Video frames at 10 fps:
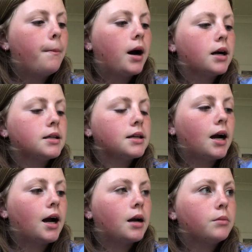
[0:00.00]
but
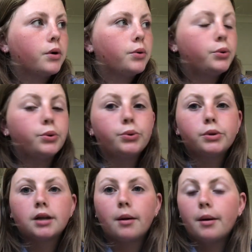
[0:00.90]
I'm going to
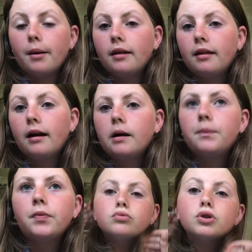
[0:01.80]
start my math now.